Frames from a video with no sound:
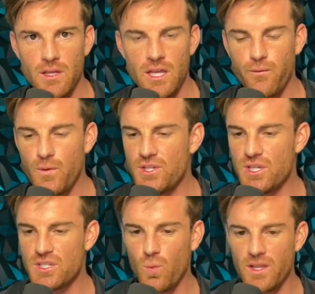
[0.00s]
If we
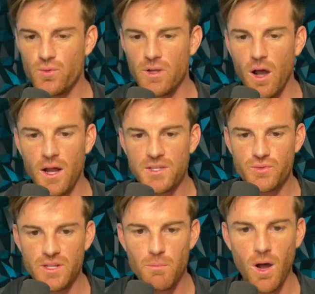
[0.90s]
just went to an
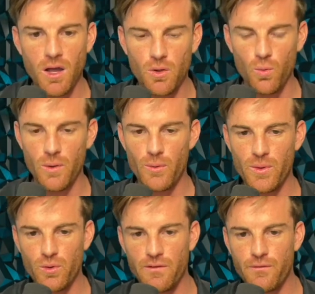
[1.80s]
Austrian model where we
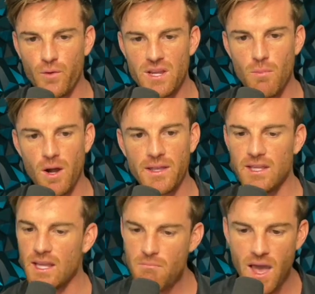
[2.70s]
went to a free
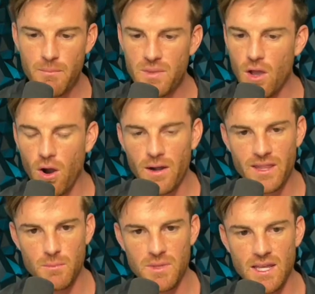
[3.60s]
market, it might be
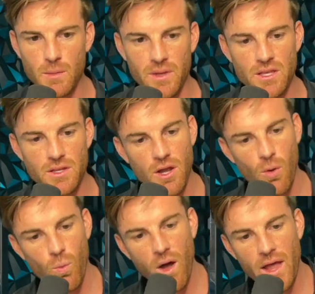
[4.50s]
hard in the beginning, but you
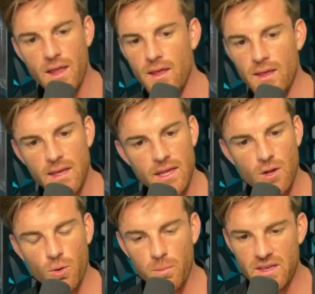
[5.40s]
know what?
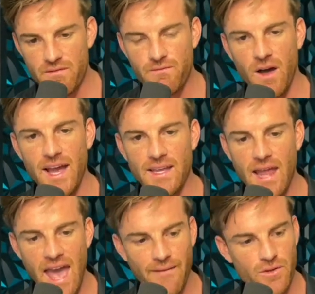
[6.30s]
It'll be
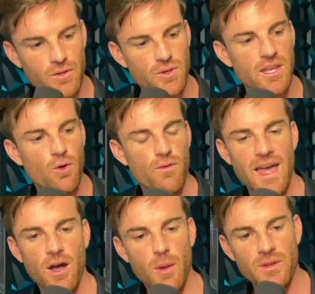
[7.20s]
fine after you get over
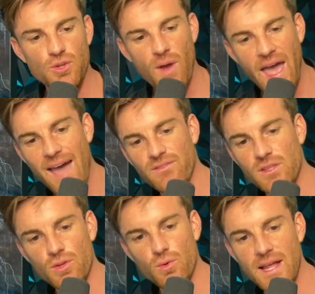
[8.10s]
that hump, and you have
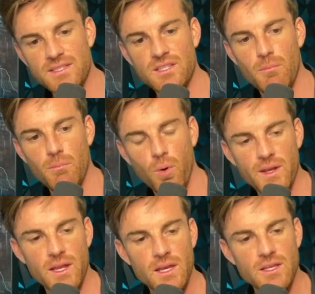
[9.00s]
to do it at some
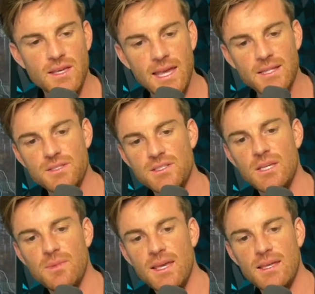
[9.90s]
point. You can't just
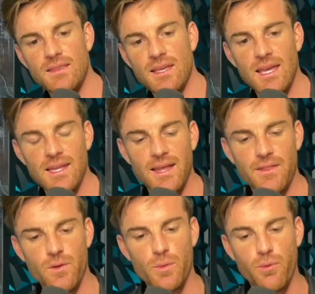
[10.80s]
keep kicking the can down
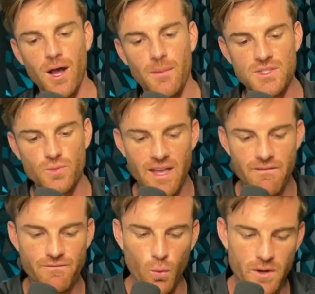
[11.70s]
the road. The problem is when you
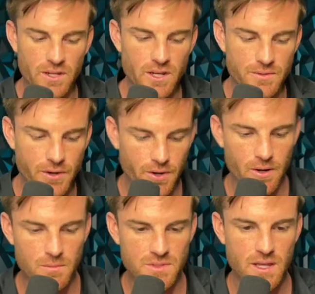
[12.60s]
have four year
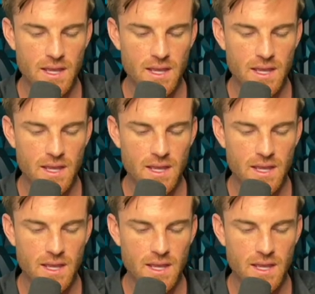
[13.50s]
terms